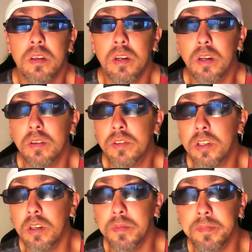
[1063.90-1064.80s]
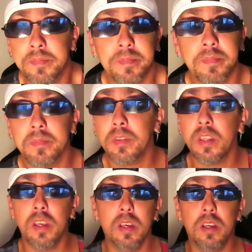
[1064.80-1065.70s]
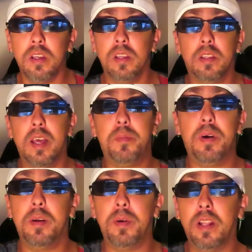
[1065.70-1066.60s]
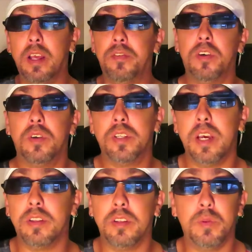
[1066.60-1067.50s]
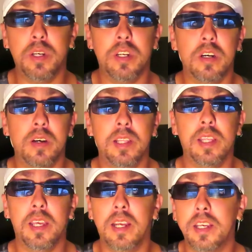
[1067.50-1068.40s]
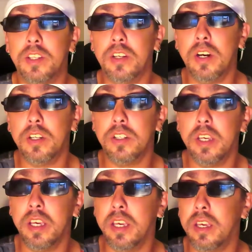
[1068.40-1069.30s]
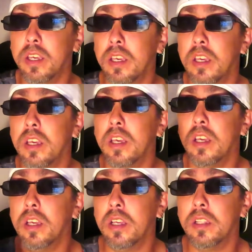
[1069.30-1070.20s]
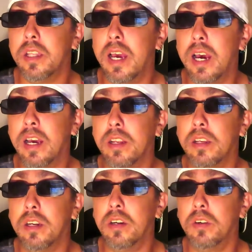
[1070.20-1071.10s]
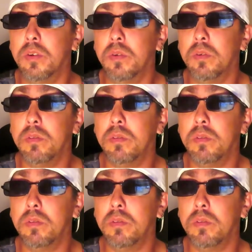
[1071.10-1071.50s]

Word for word: You know, so that part of my life goes out the window, and then I start seeing that you know